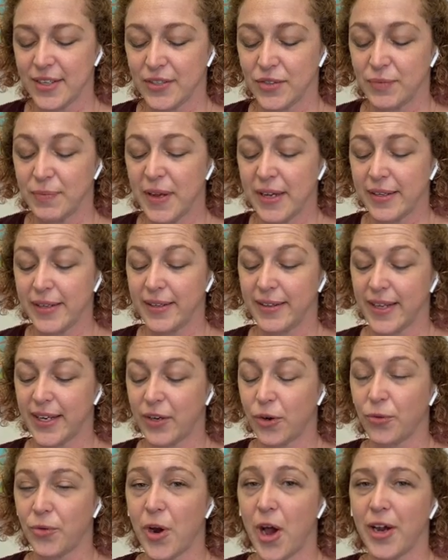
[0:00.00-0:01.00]
making like
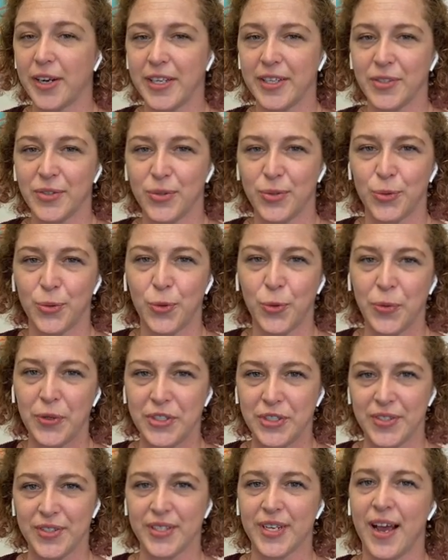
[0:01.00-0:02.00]
a rocking stool, which
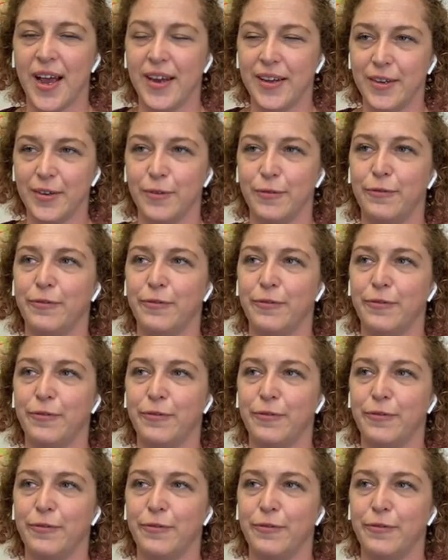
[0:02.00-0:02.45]
is kind of,